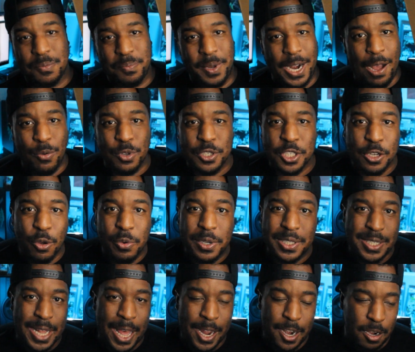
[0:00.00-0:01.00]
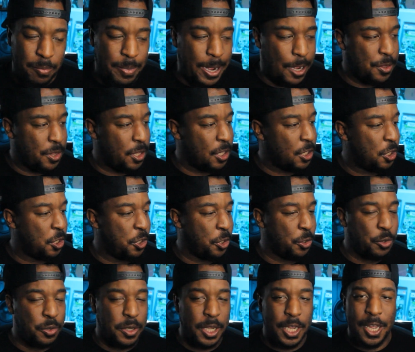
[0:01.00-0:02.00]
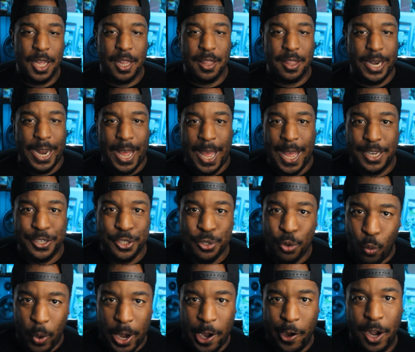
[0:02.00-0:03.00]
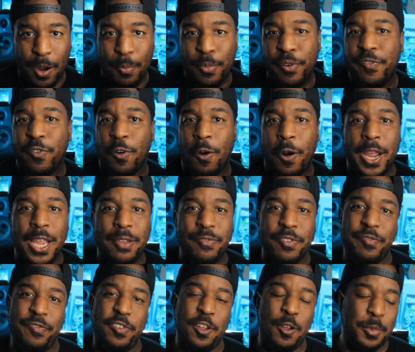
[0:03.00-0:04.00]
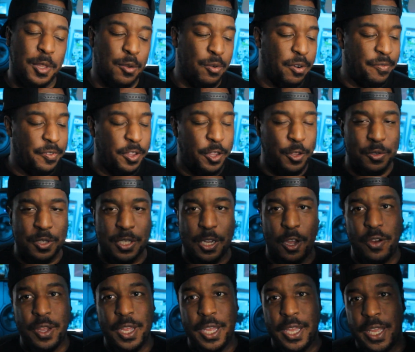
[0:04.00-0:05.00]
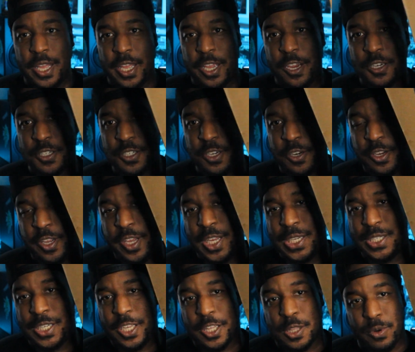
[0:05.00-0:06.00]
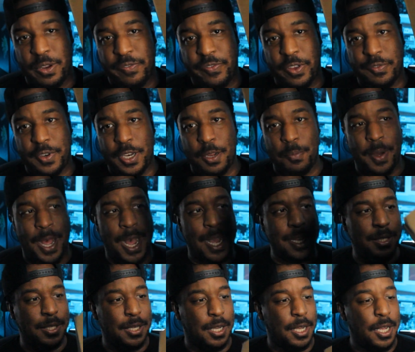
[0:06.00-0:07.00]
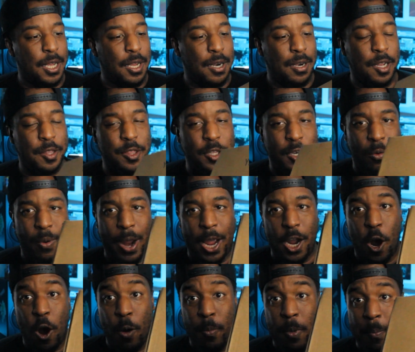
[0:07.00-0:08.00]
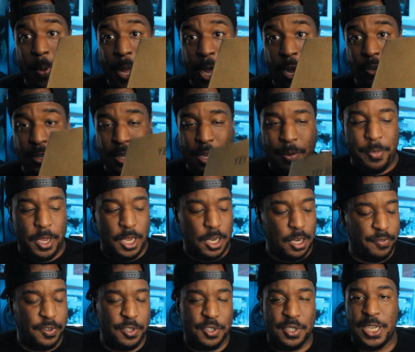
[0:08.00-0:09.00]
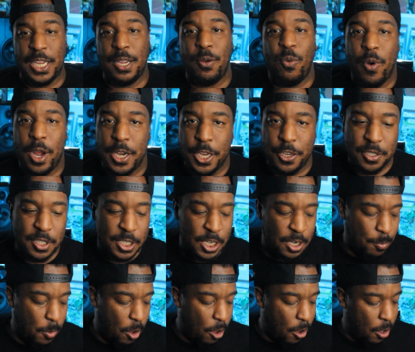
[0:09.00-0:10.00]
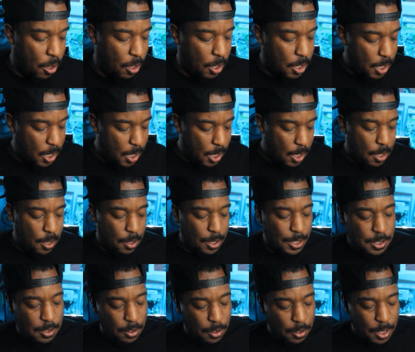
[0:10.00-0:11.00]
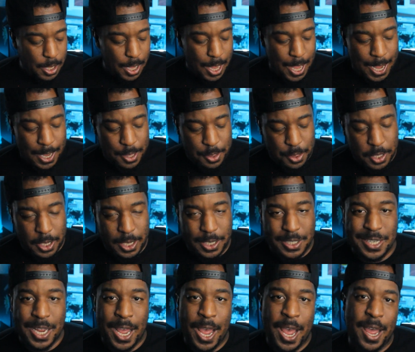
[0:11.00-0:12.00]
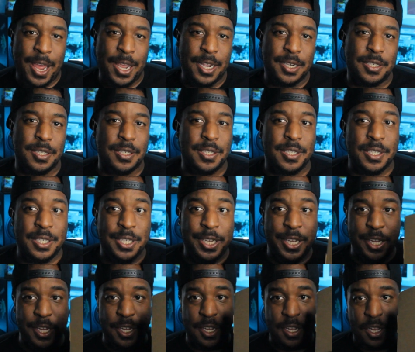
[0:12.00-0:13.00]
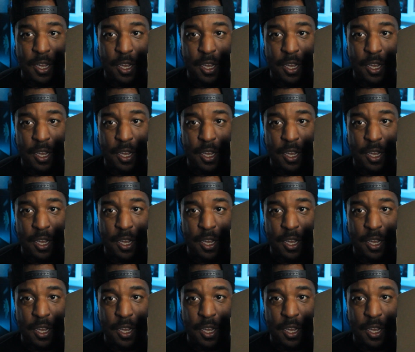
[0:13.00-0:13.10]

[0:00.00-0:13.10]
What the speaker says: but I was so excited about this shoe that I had to wear it before I even filmed the review. So here's your Yeezy 350 box. Nothing to write home about. I mean, if you've seen one, you've seen them all. Let's look at the tag to see